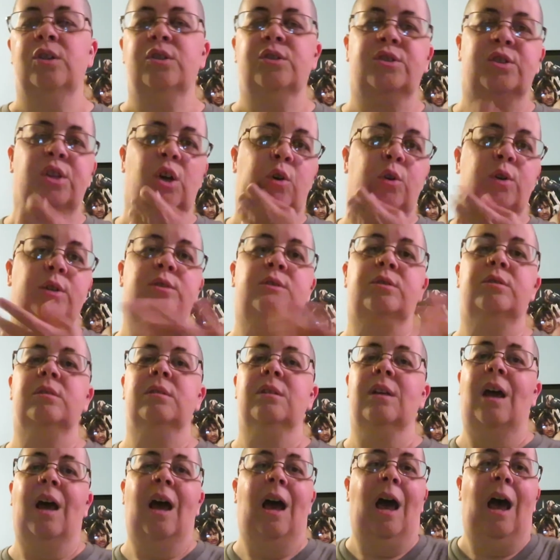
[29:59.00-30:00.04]
So it's,
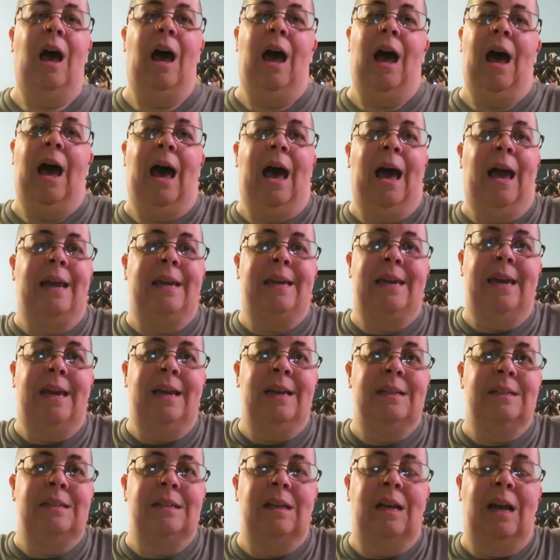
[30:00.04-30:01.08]
I
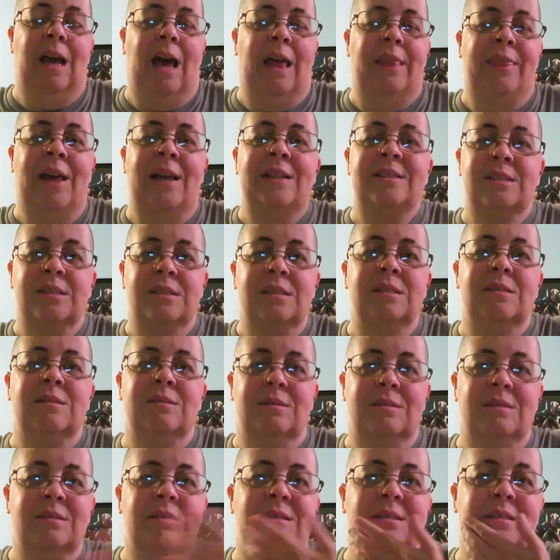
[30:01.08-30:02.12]
can't, that's
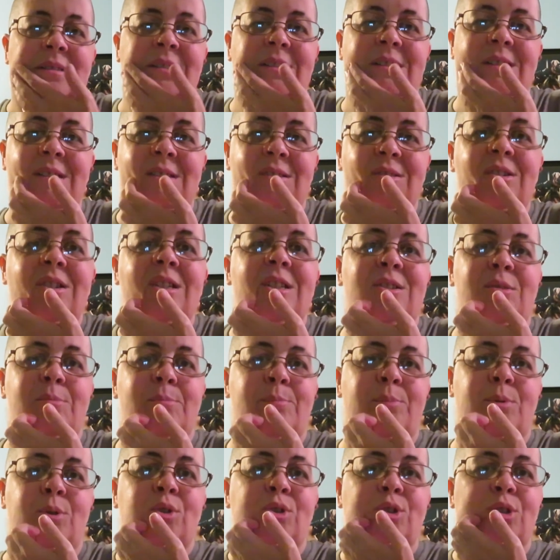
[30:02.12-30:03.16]
little
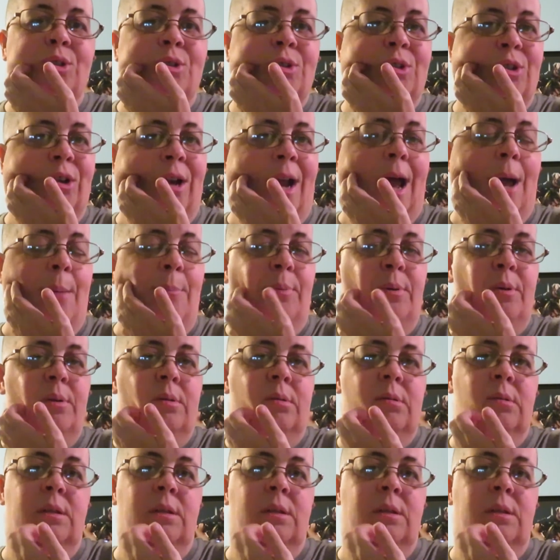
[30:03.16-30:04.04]
bull crap.